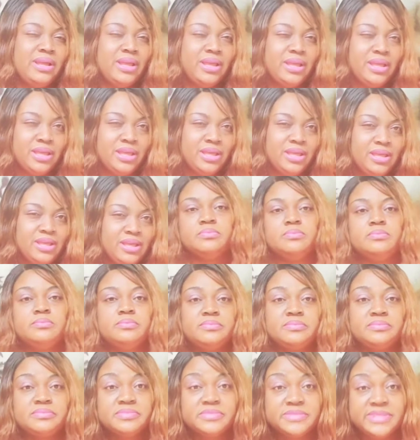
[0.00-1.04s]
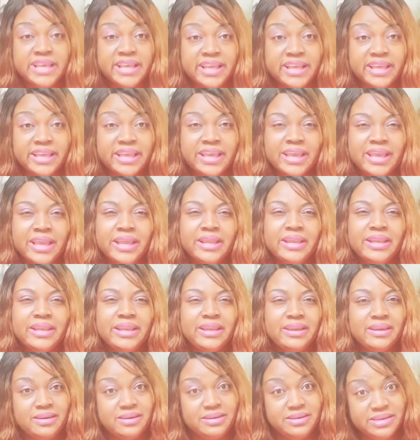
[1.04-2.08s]
is thinking
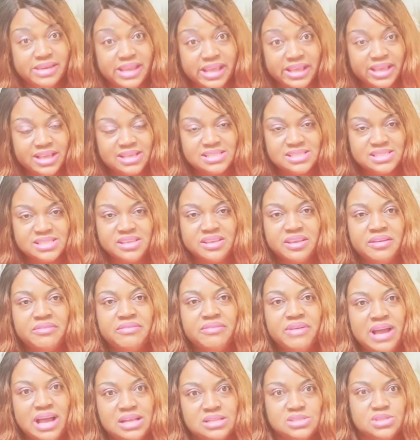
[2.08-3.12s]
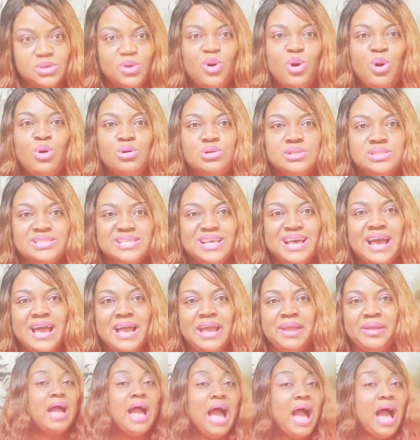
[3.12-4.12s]
negative at all times.